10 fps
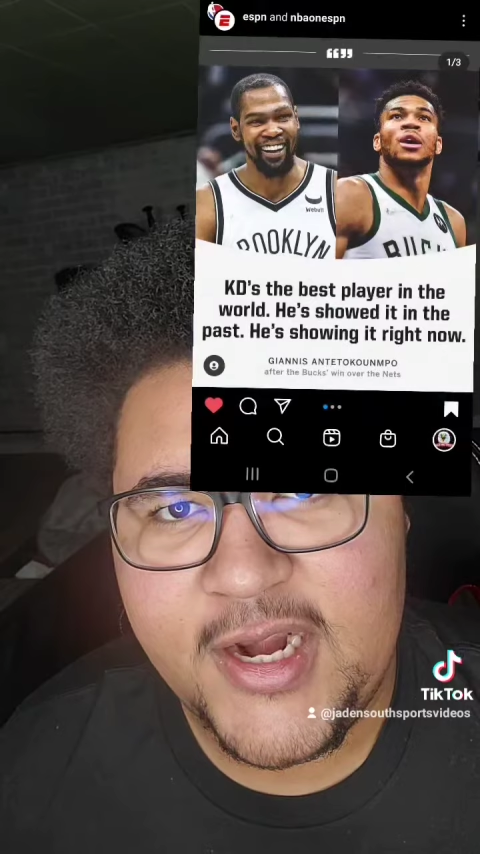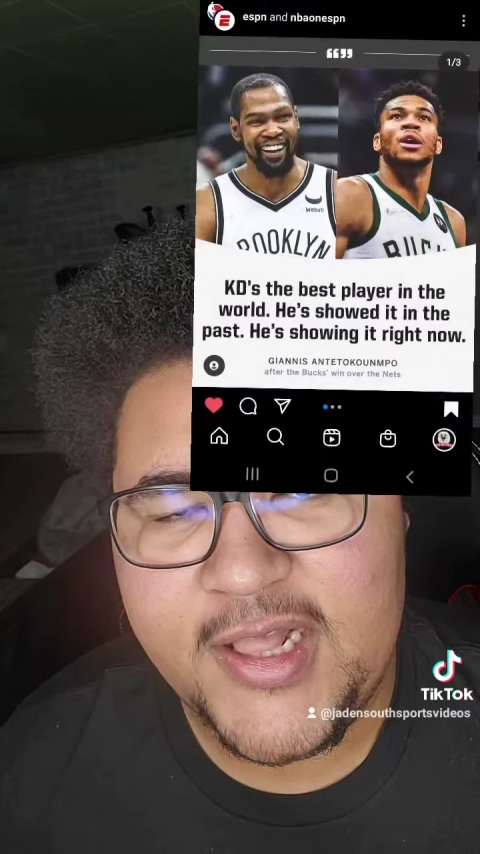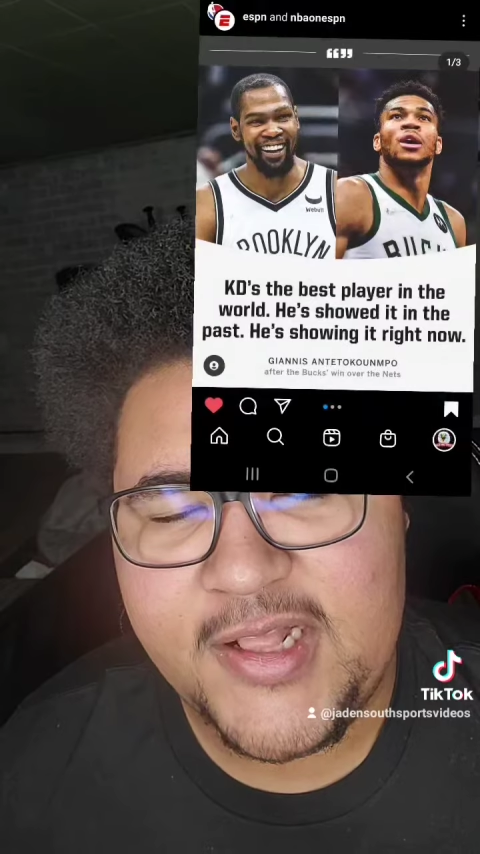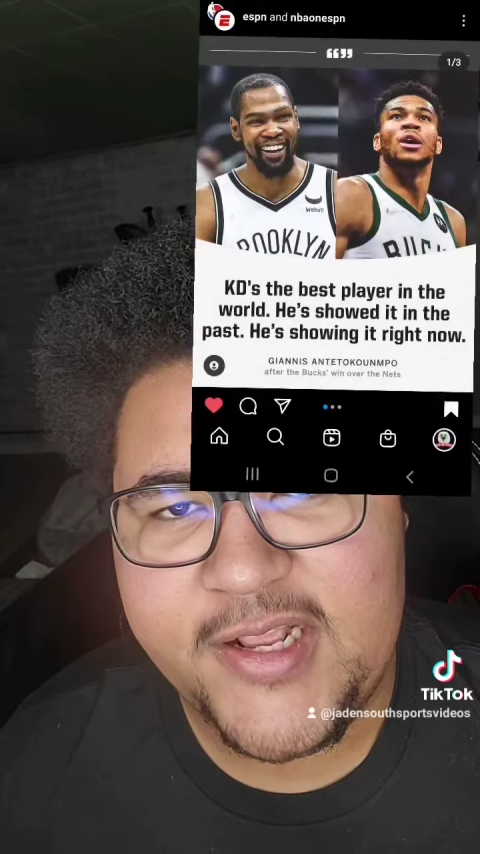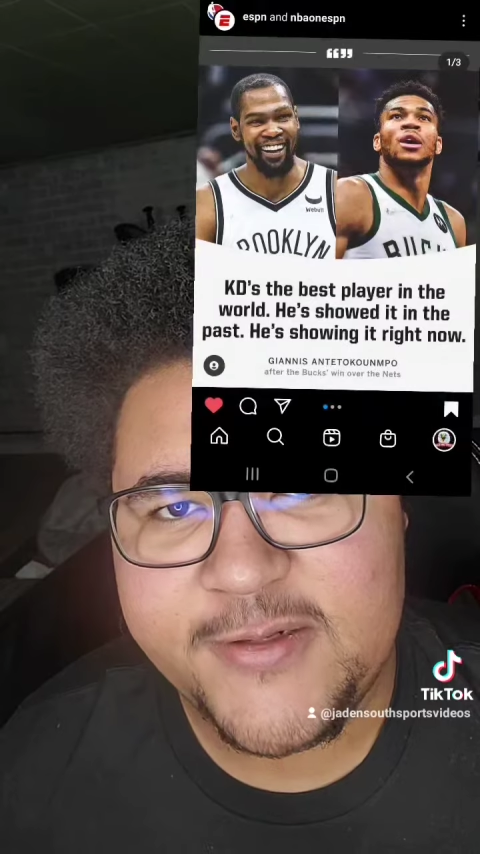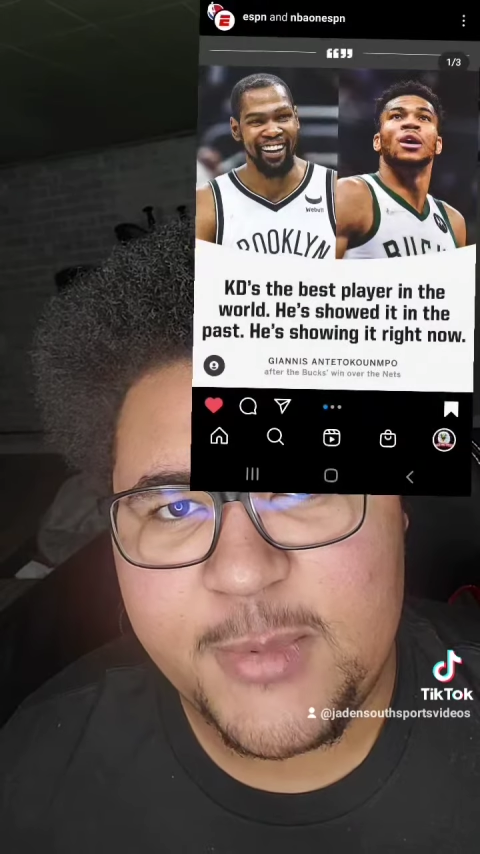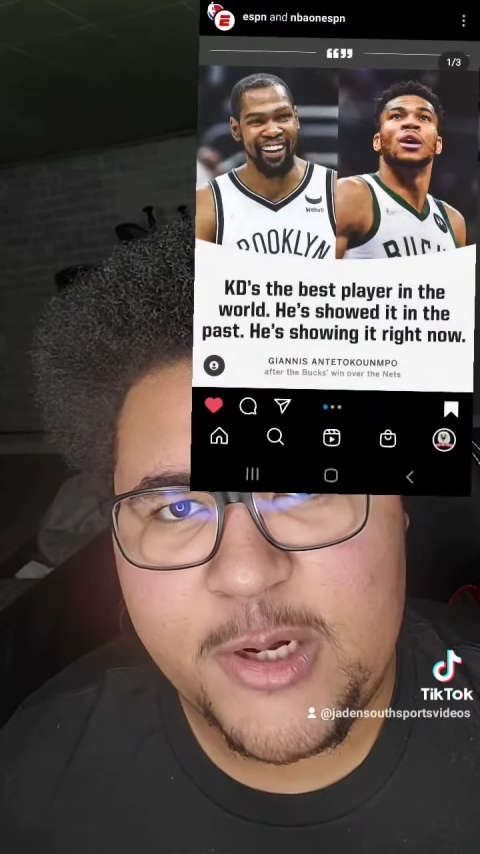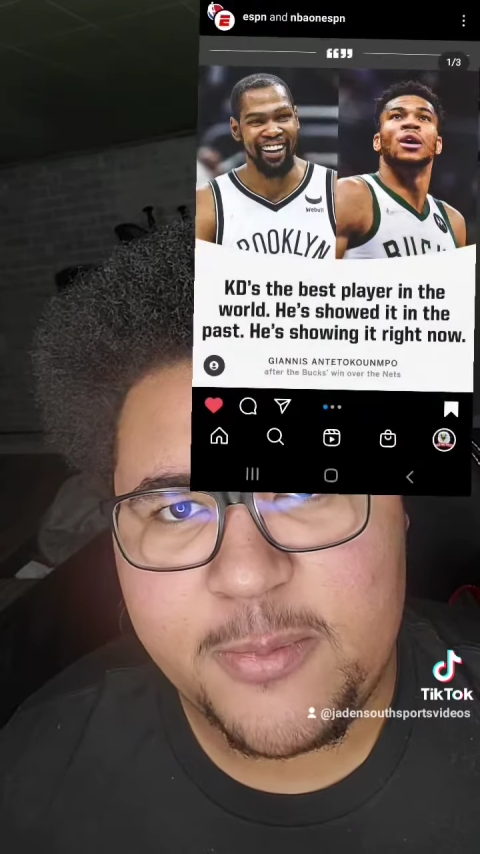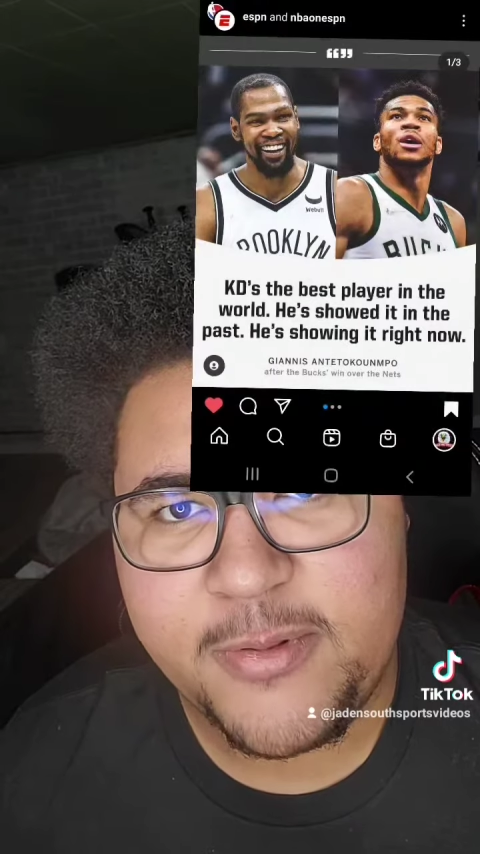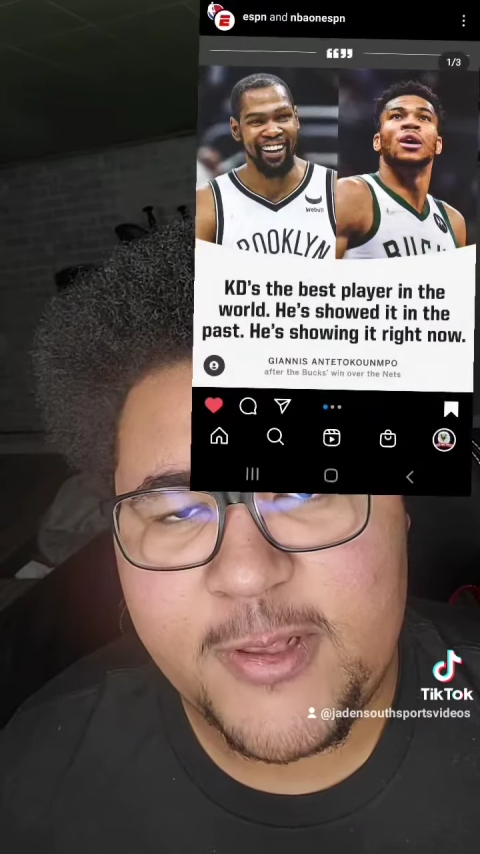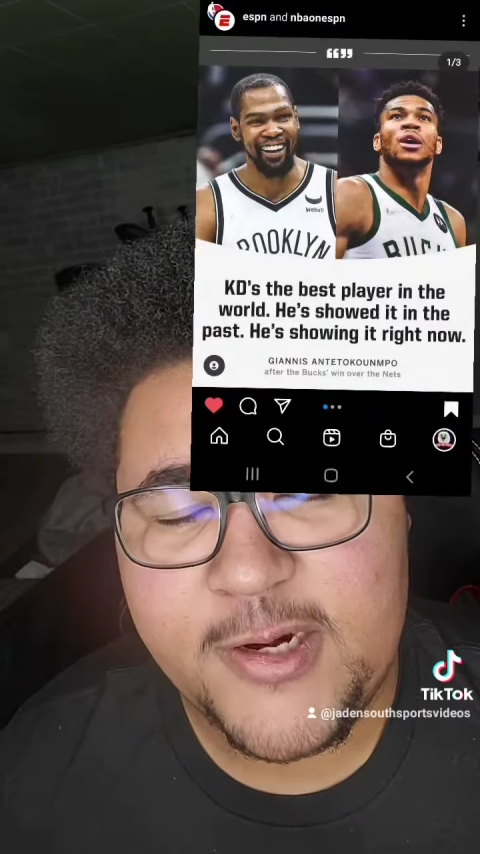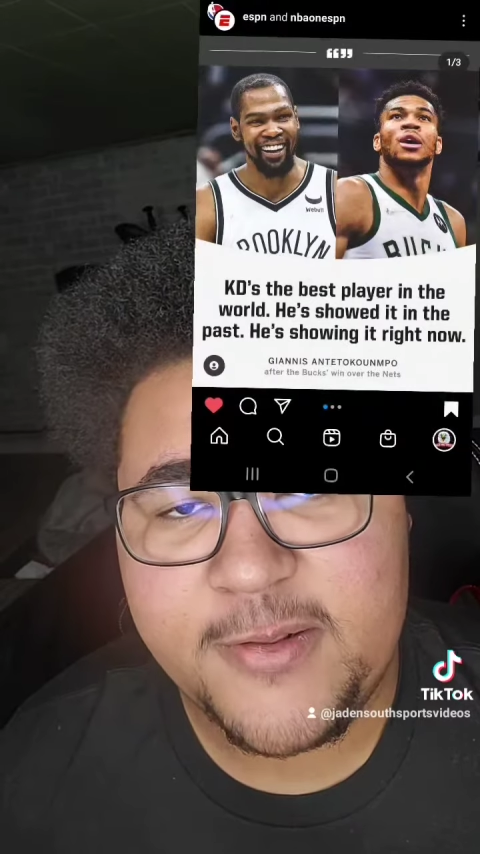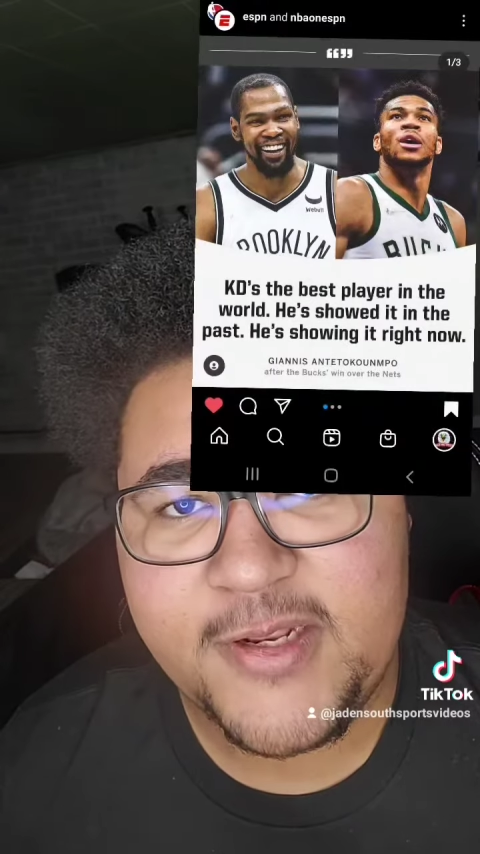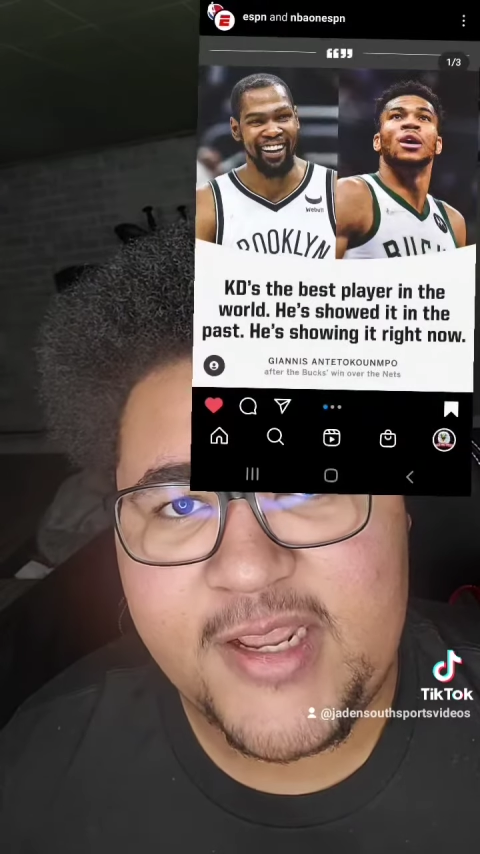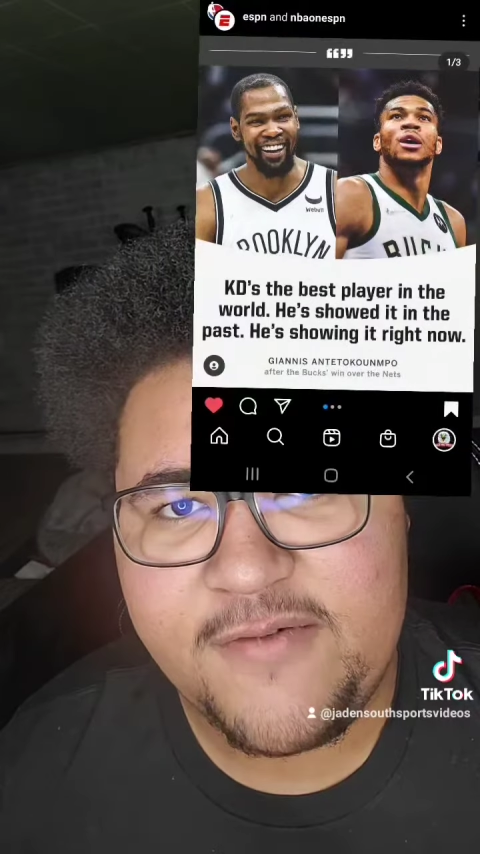I think he's a better
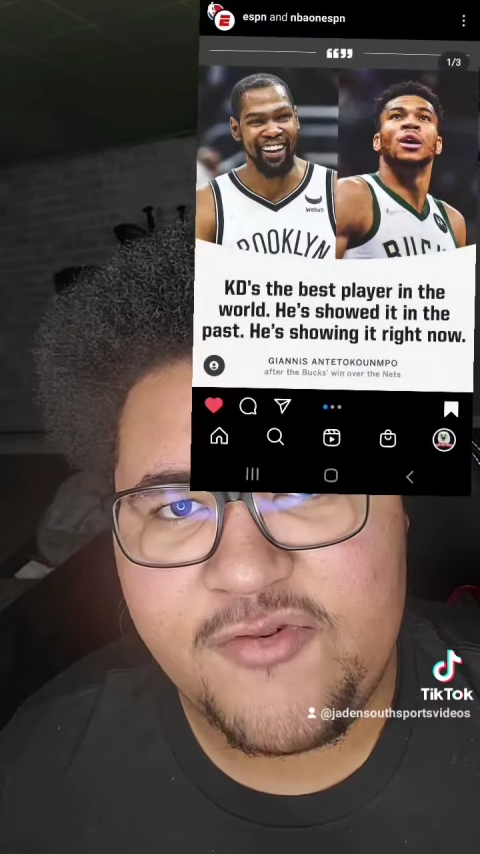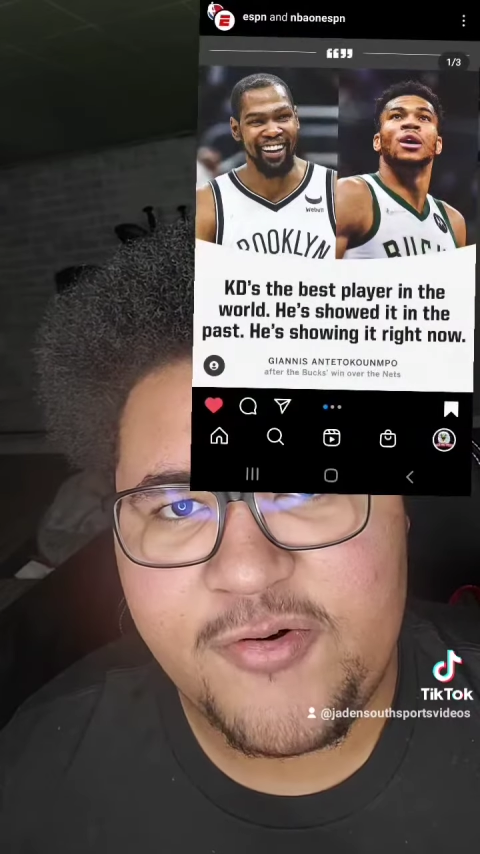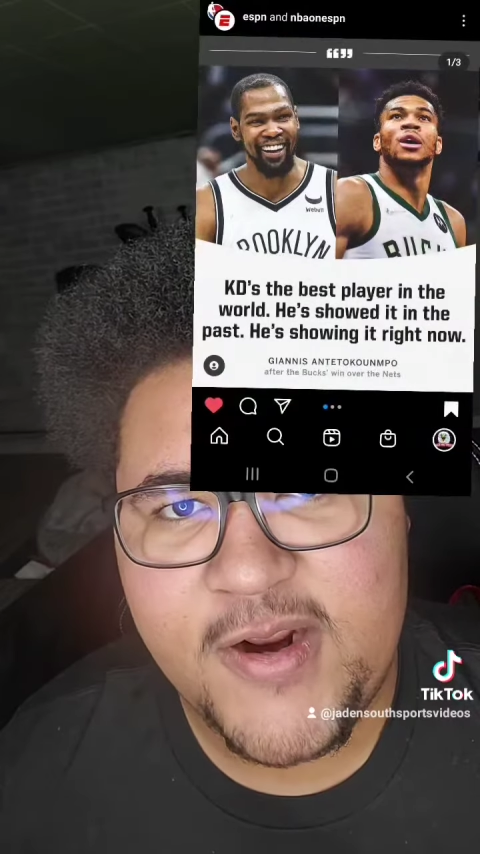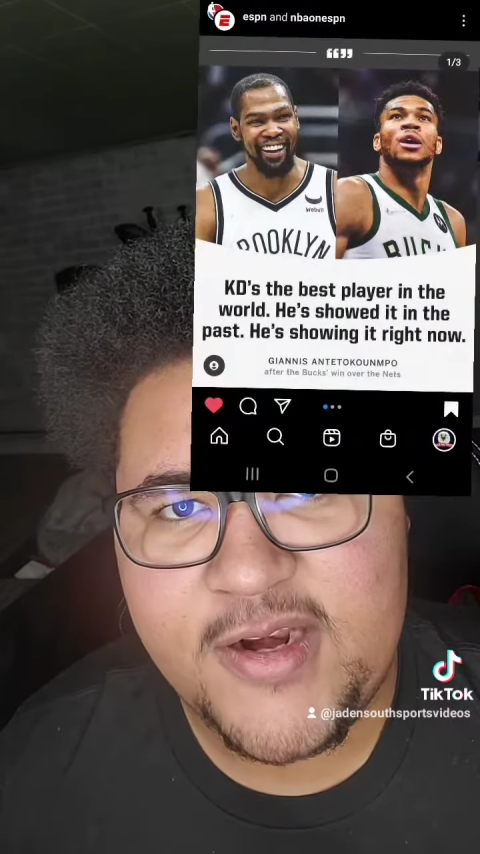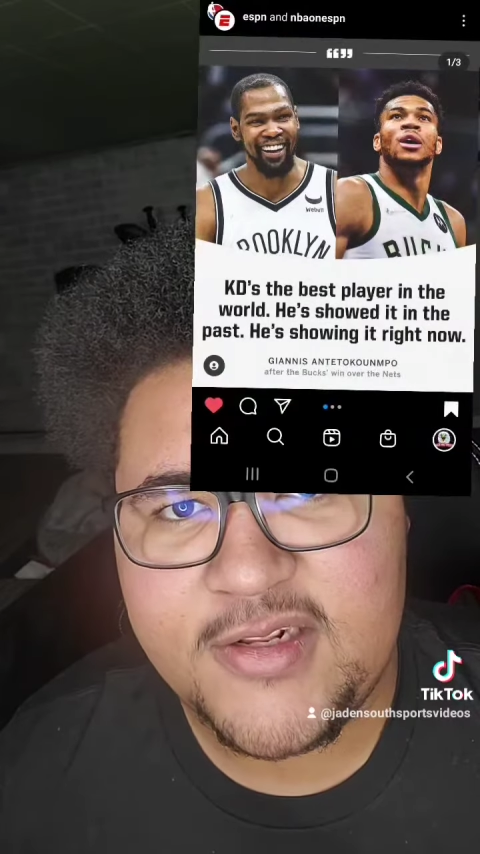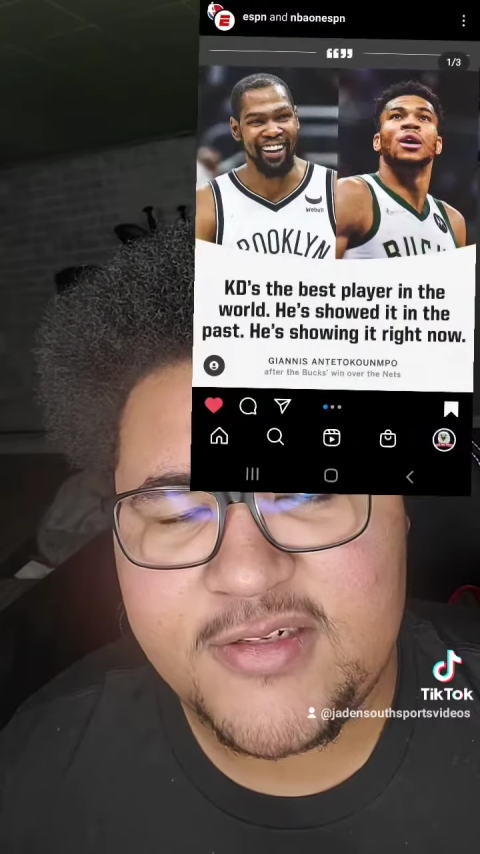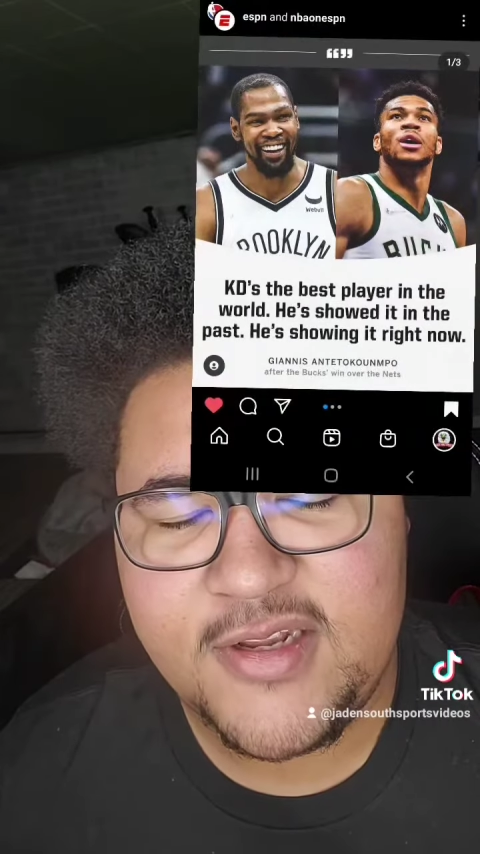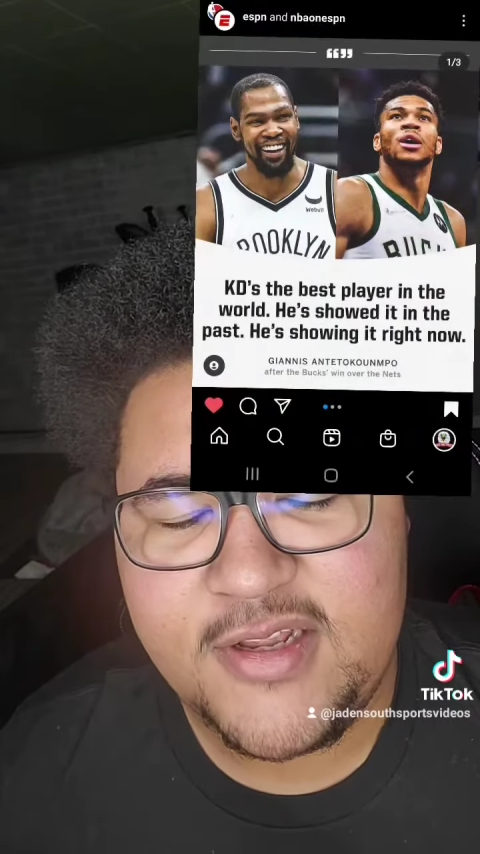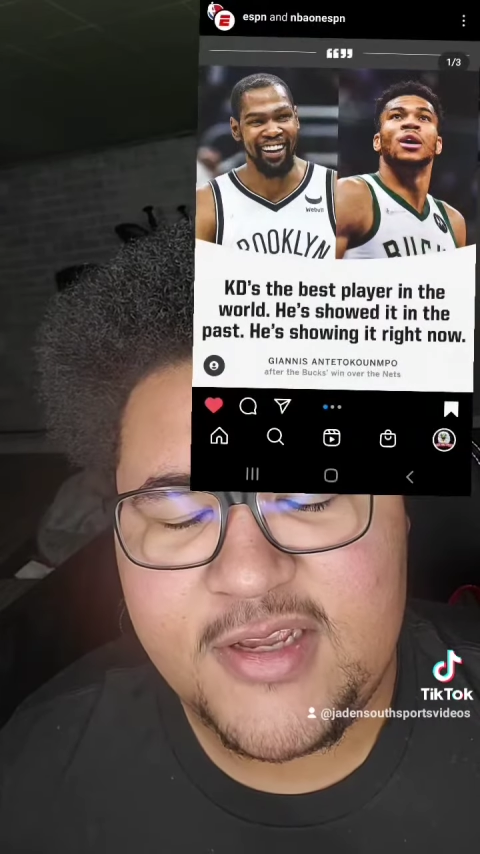player than Kevin Durant is.